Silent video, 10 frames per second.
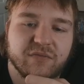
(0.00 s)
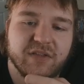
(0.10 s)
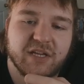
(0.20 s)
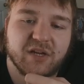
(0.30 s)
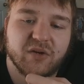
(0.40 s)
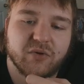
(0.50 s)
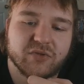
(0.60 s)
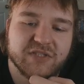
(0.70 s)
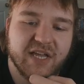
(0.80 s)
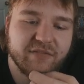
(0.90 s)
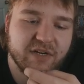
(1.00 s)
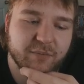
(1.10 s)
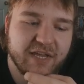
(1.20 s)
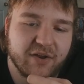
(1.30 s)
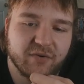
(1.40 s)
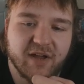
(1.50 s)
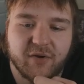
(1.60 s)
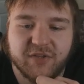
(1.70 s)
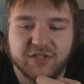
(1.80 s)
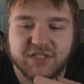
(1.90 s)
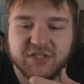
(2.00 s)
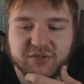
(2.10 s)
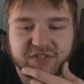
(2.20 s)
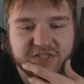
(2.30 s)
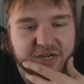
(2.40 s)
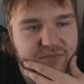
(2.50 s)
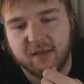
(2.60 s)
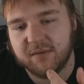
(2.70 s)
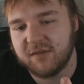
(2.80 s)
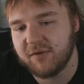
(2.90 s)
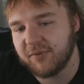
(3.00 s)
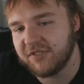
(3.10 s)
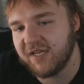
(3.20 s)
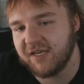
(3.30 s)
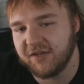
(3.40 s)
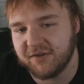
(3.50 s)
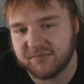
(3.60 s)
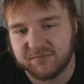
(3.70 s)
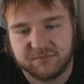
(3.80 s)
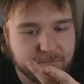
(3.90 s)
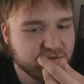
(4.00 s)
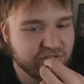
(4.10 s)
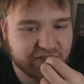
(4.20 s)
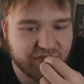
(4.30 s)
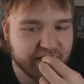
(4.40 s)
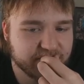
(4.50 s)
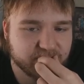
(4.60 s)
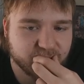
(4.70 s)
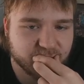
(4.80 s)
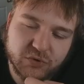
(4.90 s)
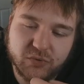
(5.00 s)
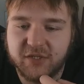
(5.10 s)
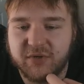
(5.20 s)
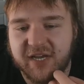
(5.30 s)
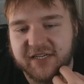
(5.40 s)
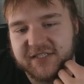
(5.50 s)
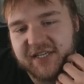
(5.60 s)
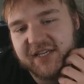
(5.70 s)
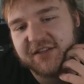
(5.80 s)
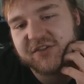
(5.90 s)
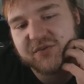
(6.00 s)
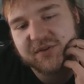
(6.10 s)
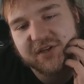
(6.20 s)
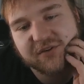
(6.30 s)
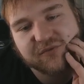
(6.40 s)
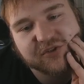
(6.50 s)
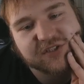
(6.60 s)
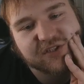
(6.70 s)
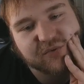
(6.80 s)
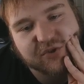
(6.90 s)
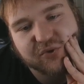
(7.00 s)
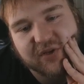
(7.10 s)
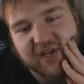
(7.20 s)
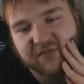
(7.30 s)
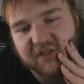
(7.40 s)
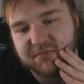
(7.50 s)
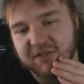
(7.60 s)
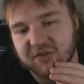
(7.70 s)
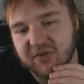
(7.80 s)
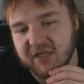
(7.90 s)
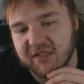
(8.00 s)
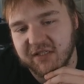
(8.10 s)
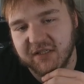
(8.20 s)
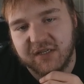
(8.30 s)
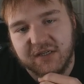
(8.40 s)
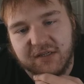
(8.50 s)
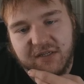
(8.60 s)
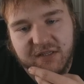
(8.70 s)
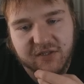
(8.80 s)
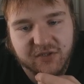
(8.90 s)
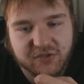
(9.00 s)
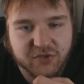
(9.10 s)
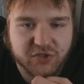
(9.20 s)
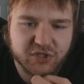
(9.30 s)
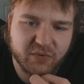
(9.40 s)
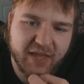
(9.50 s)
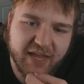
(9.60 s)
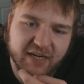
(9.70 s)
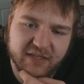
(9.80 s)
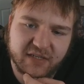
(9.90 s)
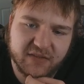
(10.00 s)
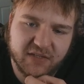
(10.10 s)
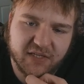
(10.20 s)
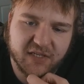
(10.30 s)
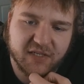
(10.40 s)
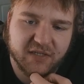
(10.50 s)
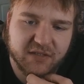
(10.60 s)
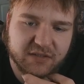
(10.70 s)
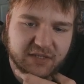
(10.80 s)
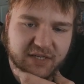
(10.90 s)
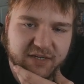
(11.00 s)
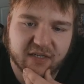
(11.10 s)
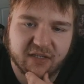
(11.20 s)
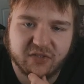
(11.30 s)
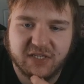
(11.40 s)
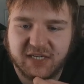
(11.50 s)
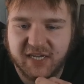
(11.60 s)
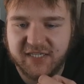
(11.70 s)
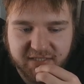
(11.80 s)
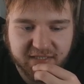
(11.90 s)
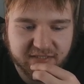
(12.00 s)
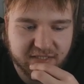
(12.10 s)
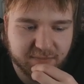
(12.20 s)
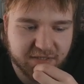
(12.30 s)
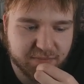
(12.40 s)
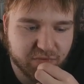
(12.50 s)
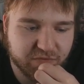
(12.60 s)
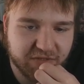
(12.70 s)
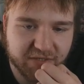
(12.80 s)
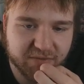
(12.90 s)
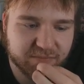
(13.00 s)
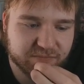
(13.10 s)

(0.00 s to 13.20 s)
they go 7 and we counter out, they just clear this out. But then we put 10 here, so that's fine. Ooh, we go 9, 10, so they could force us into a 2k if they split it correctly. They could also just go 8 and then, yeah, it looks like 9, 10 is going to be the move here.